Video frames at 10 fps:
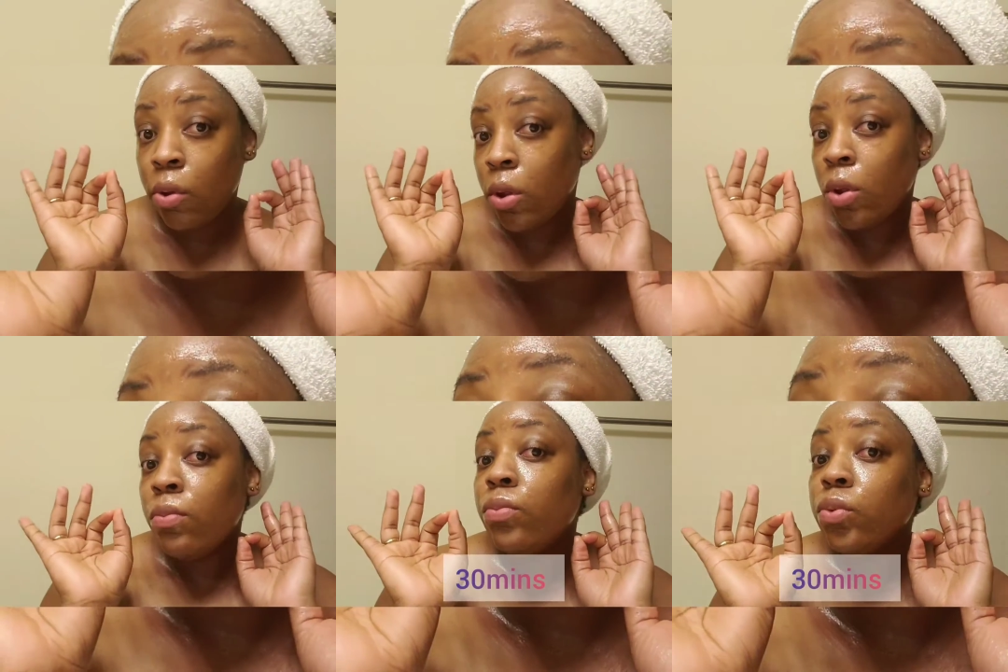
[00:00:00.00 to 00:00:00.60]
I
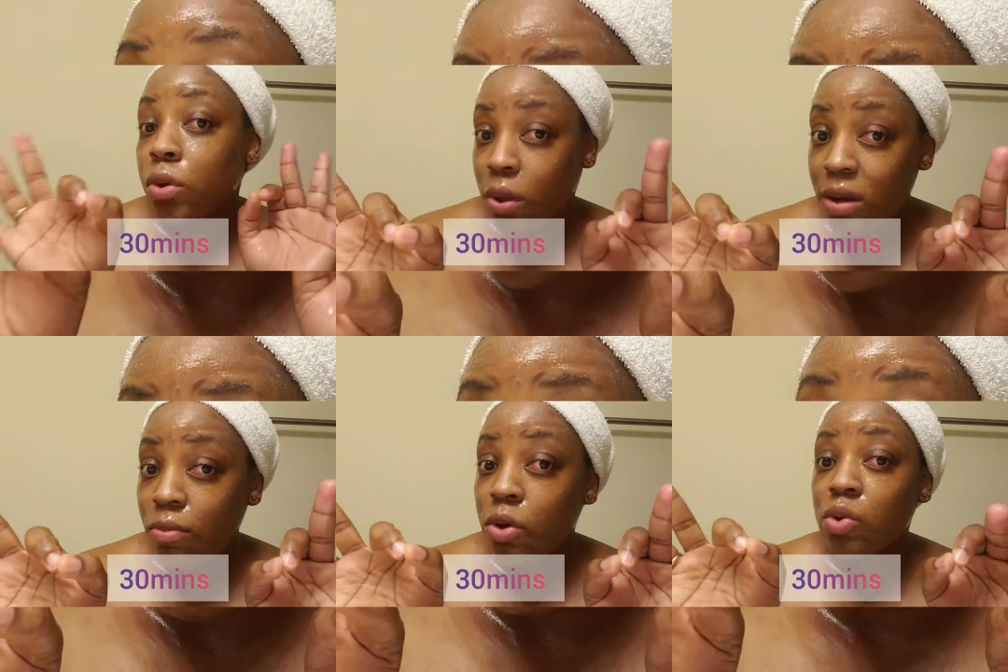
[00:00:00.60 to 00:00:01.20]
have things
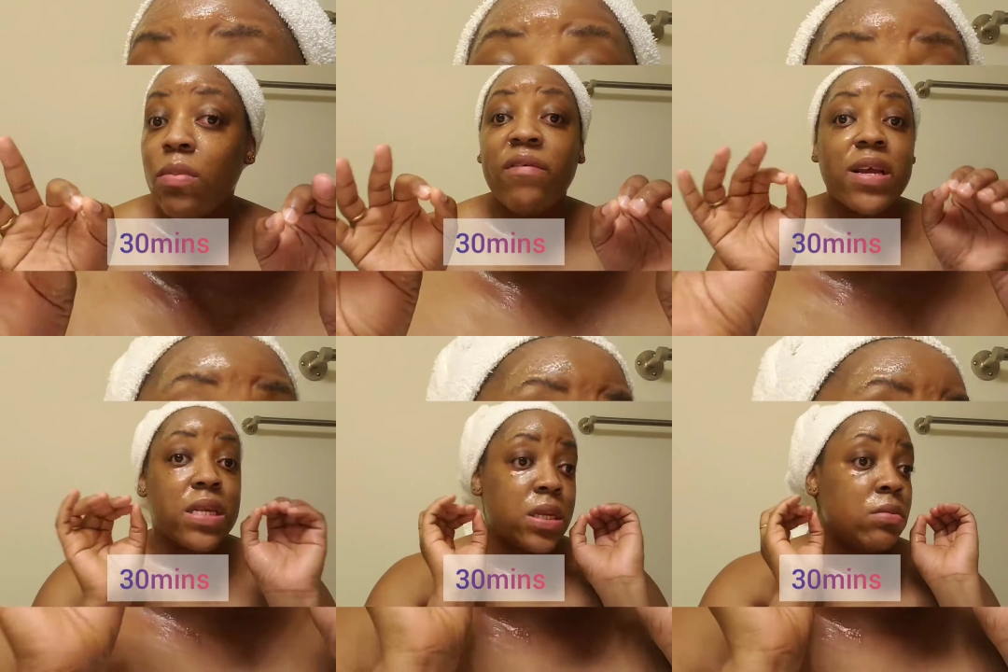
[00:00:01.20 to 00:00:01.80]
to do.
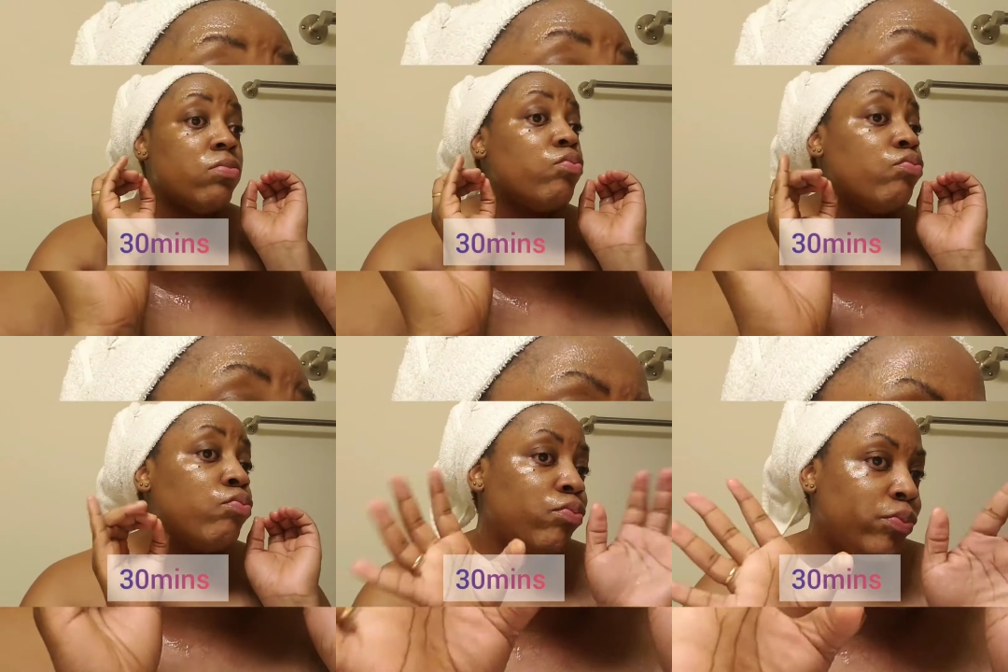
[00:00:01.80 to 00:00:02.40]

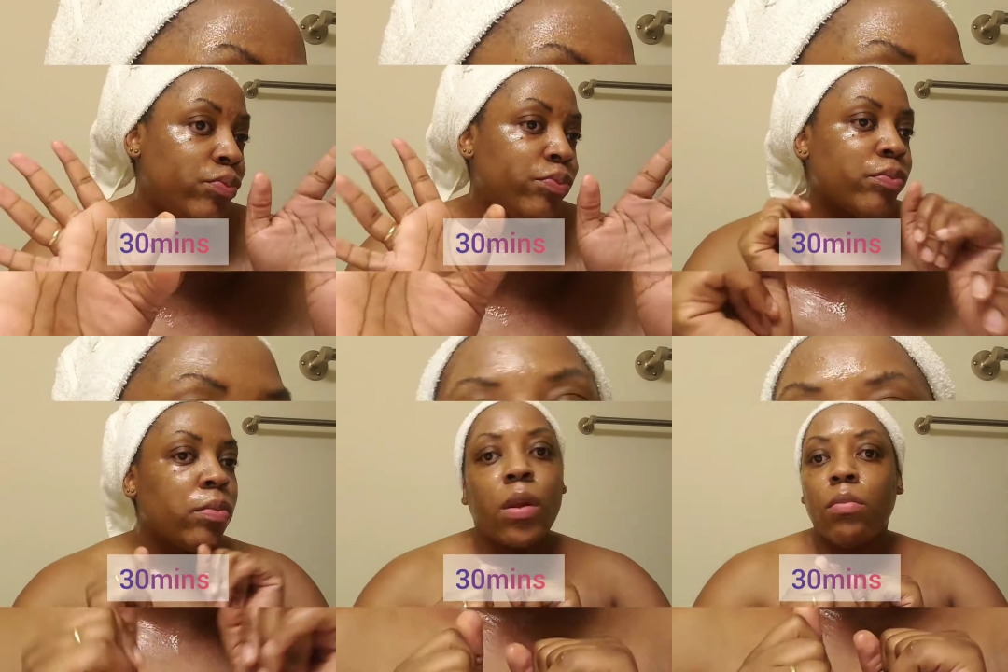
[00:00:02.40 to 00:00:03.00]

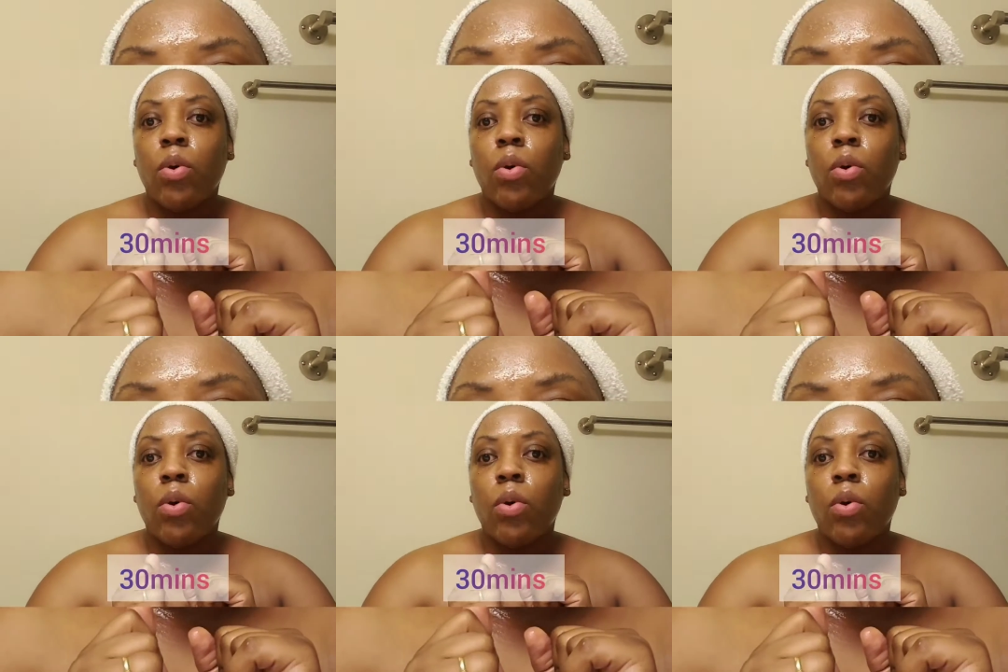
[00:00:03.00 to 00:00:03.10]
Yeah,